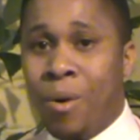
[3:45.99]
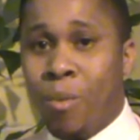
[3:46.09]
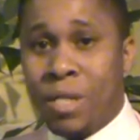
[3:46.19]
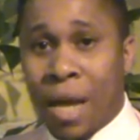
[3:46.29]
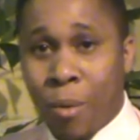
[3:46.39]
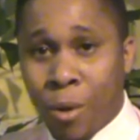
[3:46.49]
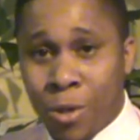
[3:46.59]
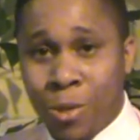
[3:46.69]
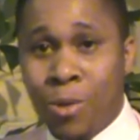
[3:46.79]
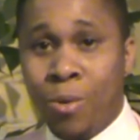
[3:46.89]
What I
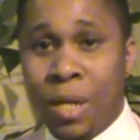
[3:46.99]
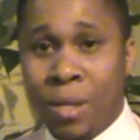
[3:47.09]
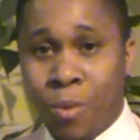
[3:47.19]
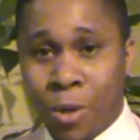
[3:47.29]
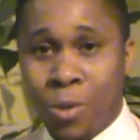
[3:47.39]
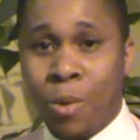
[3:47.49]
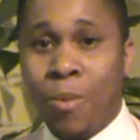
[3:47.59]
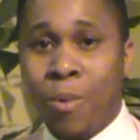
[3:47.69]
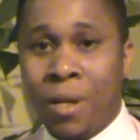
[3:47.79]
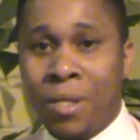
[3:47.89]
was doing
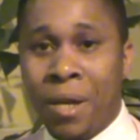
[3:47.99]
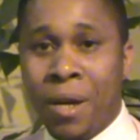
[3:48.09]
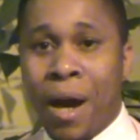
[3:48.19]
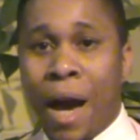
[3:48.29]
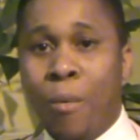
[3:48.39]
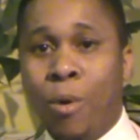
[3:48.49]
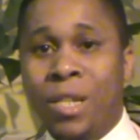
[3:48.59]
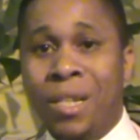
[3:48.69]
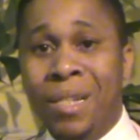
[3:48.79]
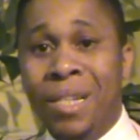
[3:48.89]
what? I
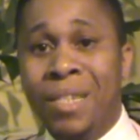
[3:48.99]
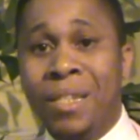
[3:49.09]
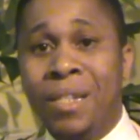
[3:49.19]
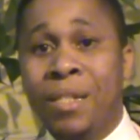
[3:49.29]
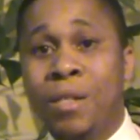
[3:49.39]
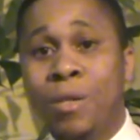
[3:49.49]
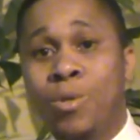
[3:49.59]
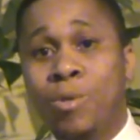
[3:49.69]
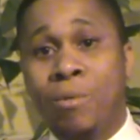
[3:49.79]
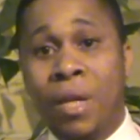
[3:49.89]
was listening
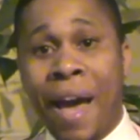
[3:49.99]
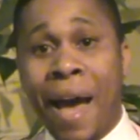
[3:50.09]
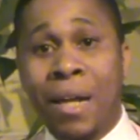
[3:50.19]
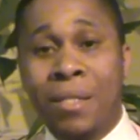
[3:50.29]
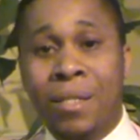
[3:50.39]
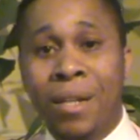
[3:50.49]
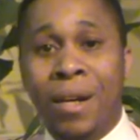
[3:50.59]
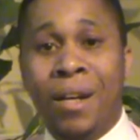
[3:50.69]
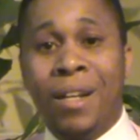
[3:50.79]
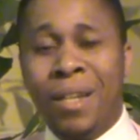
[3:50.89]
to react,
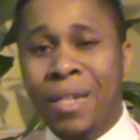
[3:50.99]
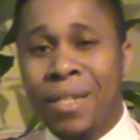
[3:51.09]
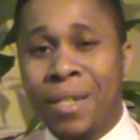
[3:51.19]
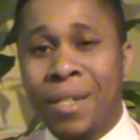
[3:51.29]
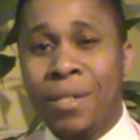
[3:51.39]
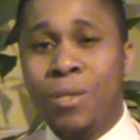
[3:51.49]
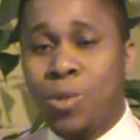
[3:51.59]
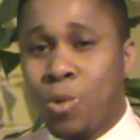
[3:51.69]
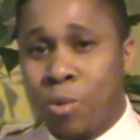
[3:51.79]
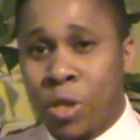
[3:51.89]
listening
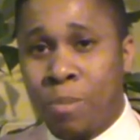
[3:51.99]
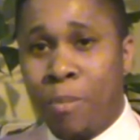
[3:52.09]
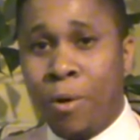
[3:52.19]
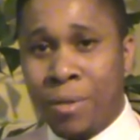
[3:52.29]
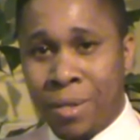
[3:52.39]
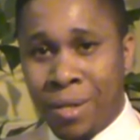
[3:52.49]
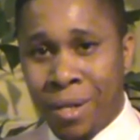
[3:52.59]
to respond.